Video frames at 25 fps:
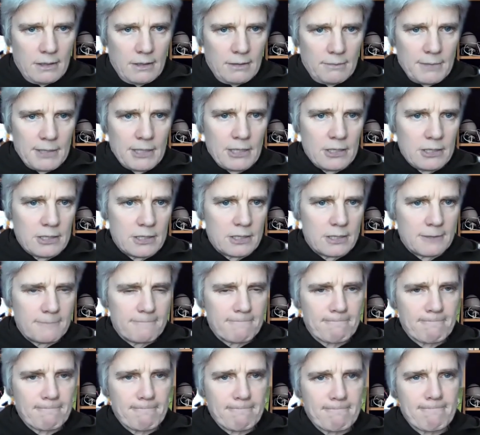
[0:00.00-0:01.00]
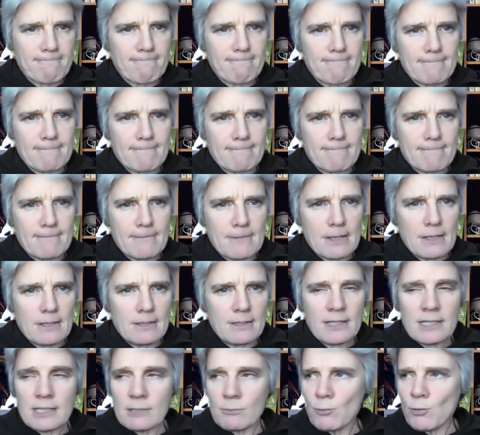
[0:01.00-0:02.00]
because
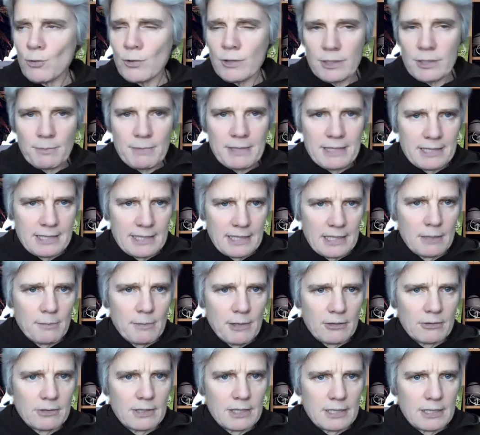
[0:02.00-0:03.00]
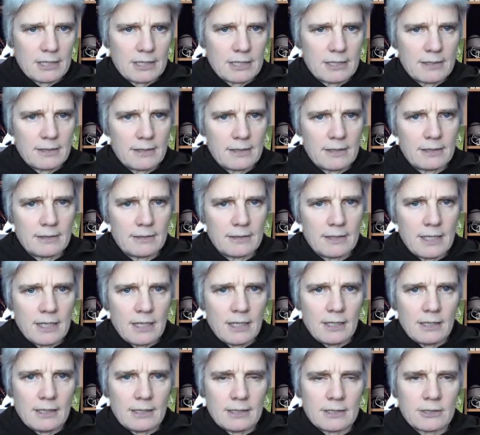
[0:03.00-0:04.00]
there's more to be said about this.
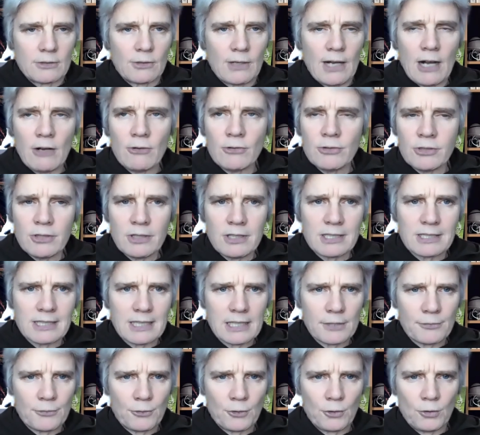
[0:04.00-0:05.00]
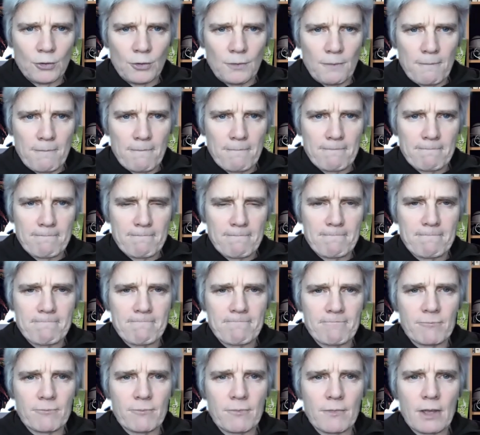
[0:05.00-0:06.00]
So how successful
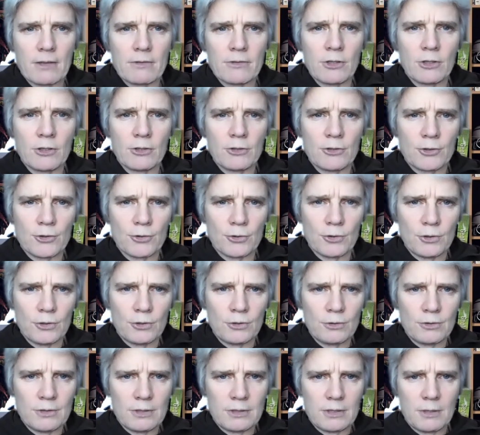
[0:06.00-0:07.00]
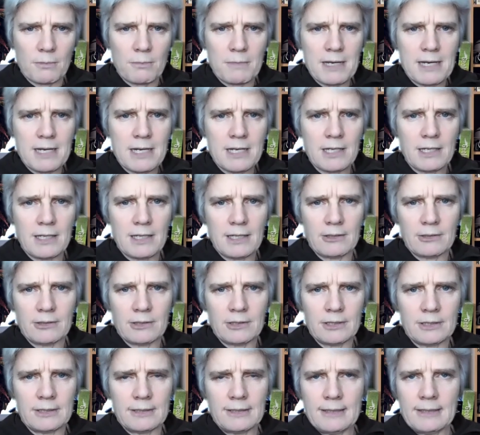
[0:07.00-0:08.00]
the control that the media
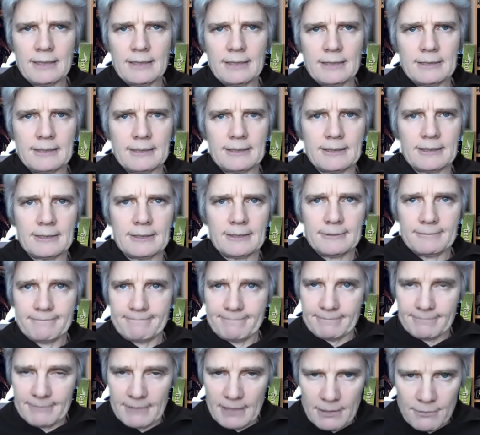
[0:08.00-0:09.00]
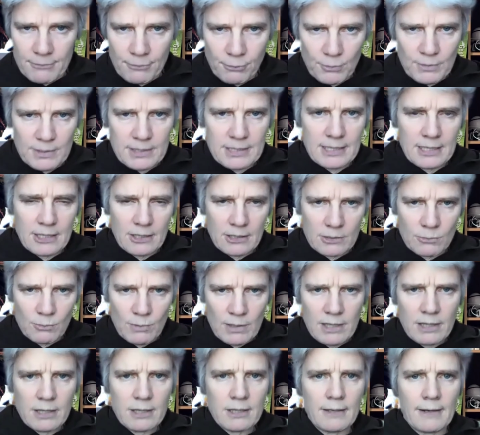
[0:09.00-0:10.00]
are are influencing us
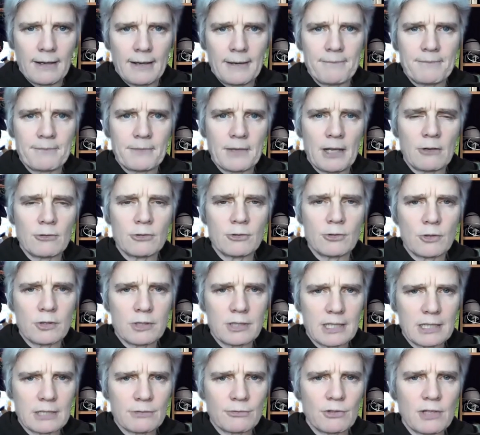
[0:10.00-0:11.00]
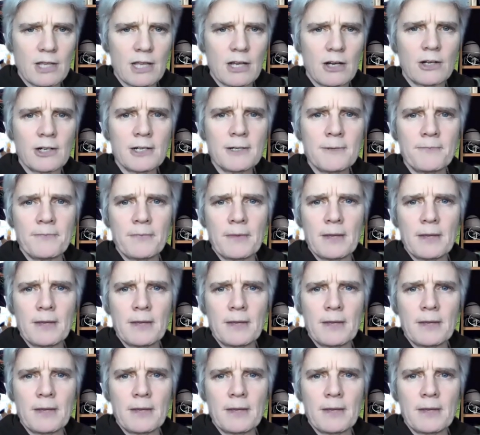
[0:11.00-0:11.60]
with, um, how successful they are,